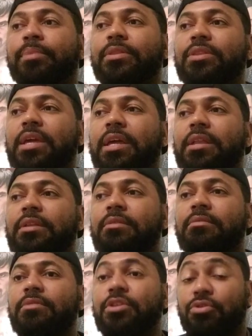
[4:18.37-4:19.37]
But then
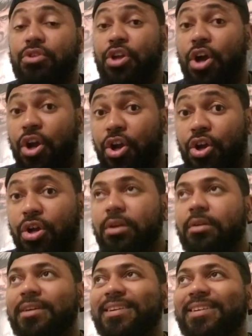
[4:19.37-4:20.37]
you're younger.